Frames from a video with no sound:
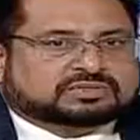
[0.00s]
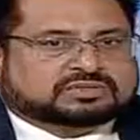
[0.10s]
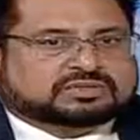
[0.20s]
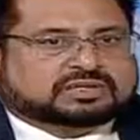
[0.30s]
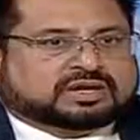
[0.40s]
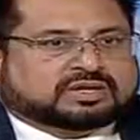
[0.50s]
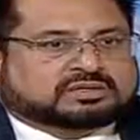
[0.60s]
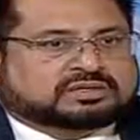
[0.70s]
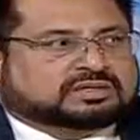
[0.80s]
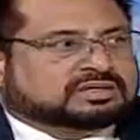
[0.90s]
doctor
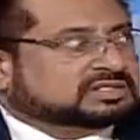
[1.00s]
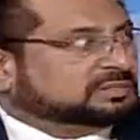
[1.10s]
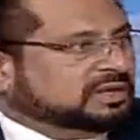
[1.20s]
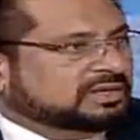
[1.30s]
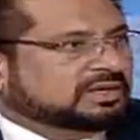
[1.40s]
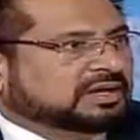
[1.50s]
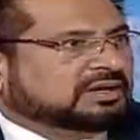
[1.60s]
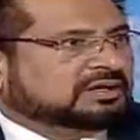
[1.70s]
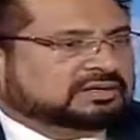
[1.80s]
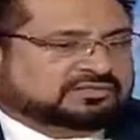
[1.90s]
and display
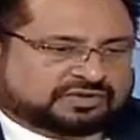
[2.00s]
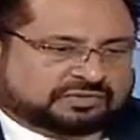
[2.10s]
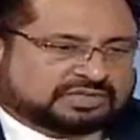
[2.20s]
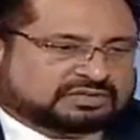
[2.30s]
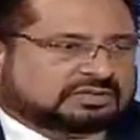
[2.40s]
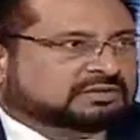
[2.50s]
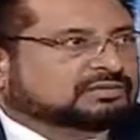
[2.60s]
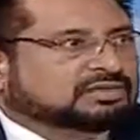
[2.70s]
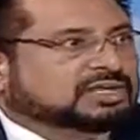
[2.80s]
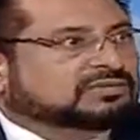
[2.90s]
and information,
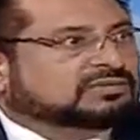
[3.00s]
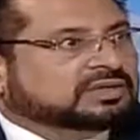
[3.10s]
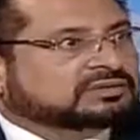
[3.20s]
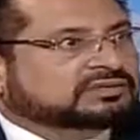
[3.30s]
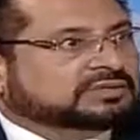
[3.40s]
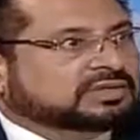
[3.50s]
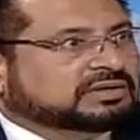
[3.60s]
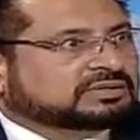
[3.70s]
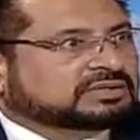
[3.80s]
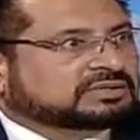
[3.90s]
leaflets from
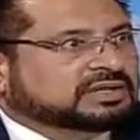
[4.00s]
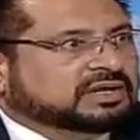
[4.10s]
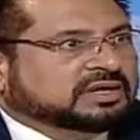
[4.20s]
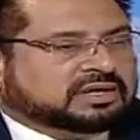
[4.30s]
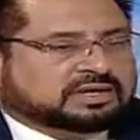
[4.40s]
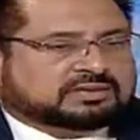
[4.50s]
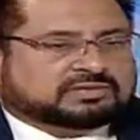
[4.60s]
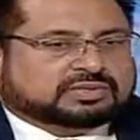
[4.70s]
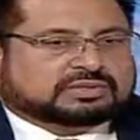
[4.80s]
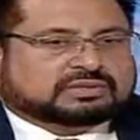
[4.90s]
the doctor,
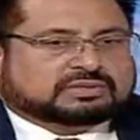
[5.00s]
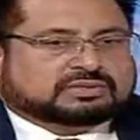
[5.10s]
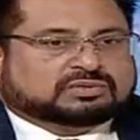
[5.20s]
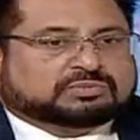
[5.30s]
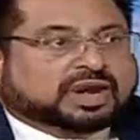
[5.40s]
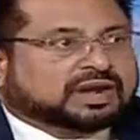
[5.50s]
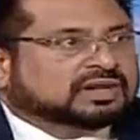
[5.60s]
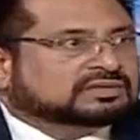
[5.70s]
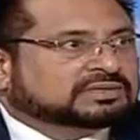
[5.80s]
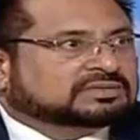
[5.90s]
and we do
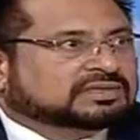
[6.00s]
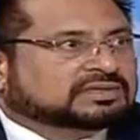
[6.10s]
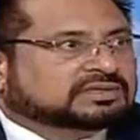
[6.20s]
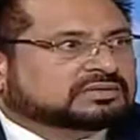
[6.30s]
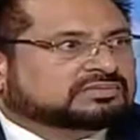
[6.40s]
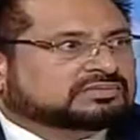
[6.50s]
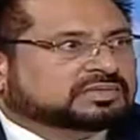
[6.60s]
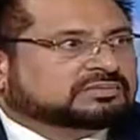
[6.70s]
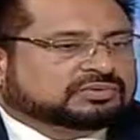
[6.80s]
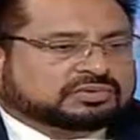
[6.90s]
branding some sort of,
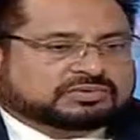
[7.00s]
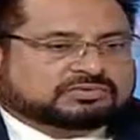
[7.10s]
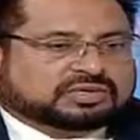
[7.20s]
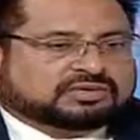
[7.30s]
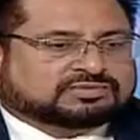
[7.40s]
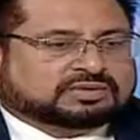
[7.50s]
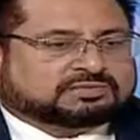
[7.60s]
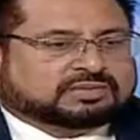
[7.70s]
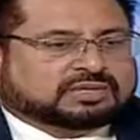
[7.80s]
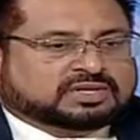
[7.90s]
we give
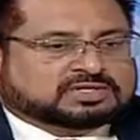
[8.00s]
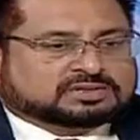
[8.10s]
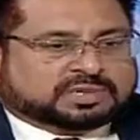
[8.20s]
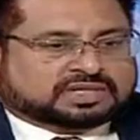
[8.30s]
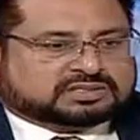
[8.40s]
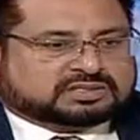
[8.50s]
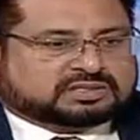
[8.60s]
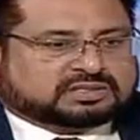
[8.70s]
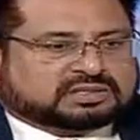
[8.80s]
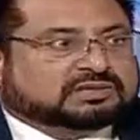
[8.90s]
some
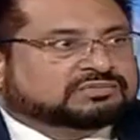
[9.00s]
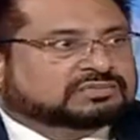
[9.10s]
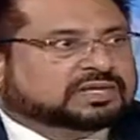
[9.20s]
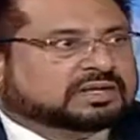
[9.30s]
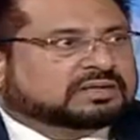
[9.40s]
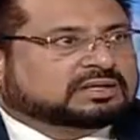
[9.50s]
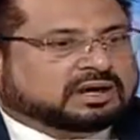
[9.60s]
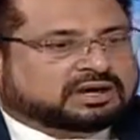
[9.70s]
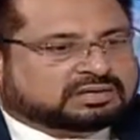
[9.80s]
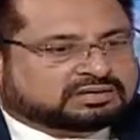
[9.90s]
special gift that
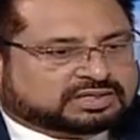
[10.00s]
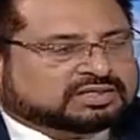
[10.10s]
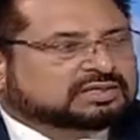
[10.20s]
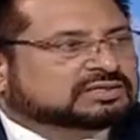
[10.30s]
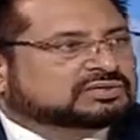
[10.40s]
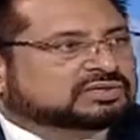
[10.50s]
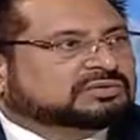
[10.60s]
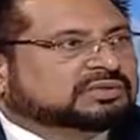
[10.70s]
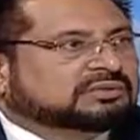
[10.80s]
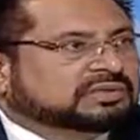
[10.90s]
all the year
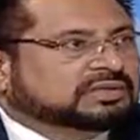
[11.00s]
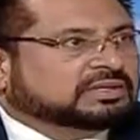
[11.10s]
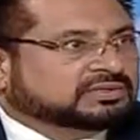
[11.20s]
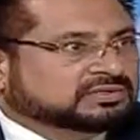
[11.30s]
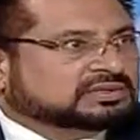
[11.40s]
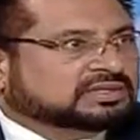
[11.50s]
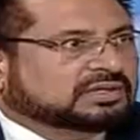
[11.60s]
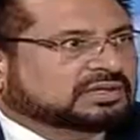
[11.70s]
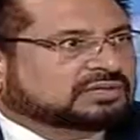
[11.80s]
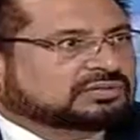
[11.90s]
should be with the
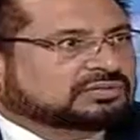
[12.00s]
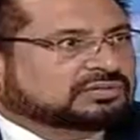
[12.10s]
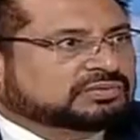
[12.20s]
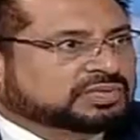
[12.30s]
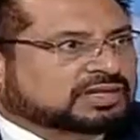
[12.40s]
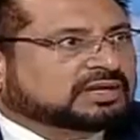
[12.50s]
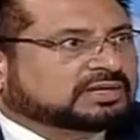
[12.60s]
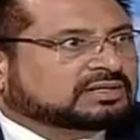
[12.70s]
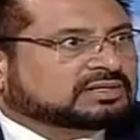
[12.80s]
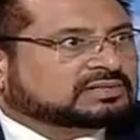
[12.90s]
user who
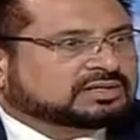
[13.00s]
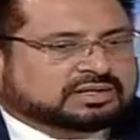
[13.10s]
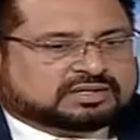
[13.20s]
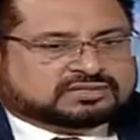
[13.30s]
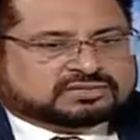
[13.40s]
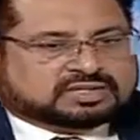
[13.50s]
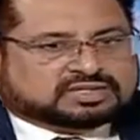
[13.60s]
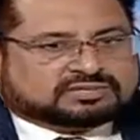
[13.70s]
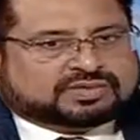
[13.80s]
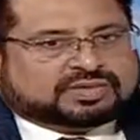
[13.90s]
attended this. So
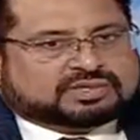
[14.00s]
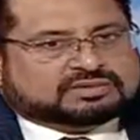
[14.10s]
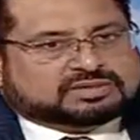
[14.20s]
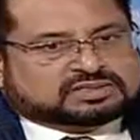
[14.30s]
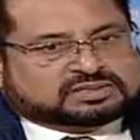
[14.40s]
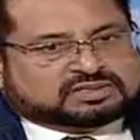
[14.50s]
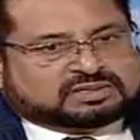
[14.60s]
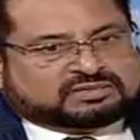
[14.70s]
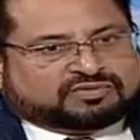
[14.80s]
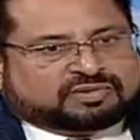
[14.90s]
this way, this
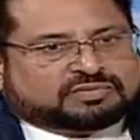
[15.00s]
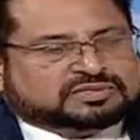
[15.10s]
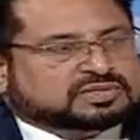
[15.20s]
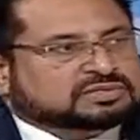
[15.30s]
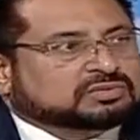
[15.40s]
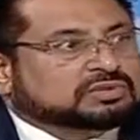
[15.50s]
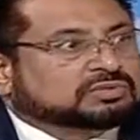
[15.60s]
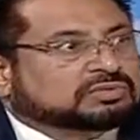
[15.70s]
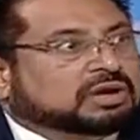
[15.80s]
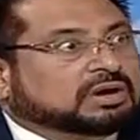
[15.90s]
information is
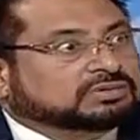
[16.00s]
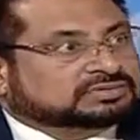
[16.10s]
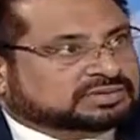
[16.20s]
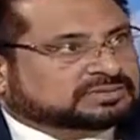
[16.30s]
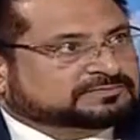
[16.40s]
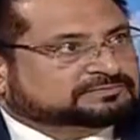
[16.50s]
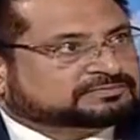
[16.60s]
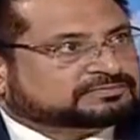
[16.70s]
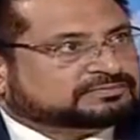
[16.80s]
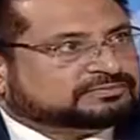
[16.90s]
going to the houses,
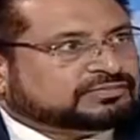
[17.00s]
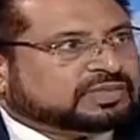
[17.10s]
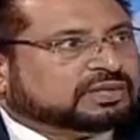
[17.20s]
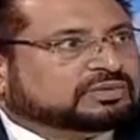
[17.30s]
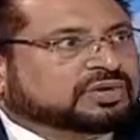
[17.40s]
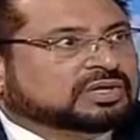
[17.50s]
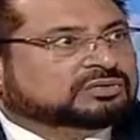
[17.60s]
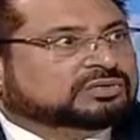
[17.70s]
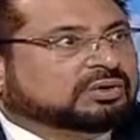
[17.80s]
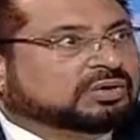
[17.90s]

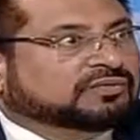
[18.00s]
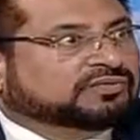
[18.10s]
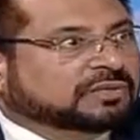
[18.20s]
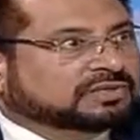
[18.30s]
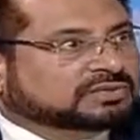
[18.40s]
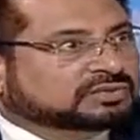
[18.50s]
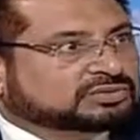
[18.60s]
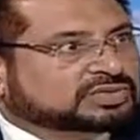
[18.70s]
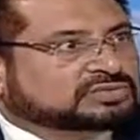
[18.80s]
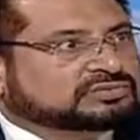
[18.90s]
going to the whole family
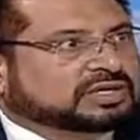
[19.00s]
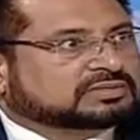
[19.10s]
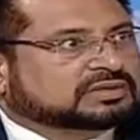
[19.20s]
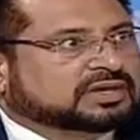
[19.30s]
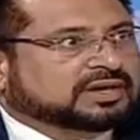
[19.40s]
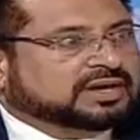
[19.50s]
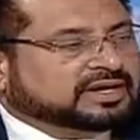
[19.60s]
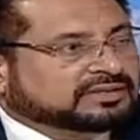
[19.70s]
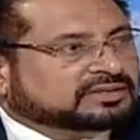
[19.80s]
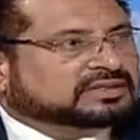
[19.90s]
through the students
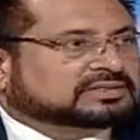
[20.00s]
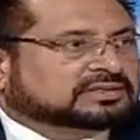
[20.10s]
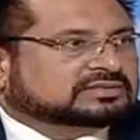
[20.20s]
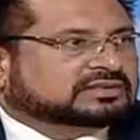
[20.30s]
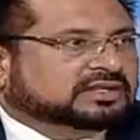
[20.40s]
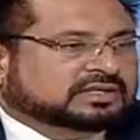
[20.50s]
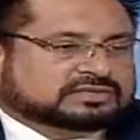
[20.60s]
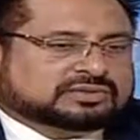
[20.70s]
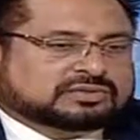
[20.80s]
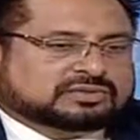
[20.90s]
and the teachers.
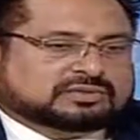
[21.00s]
So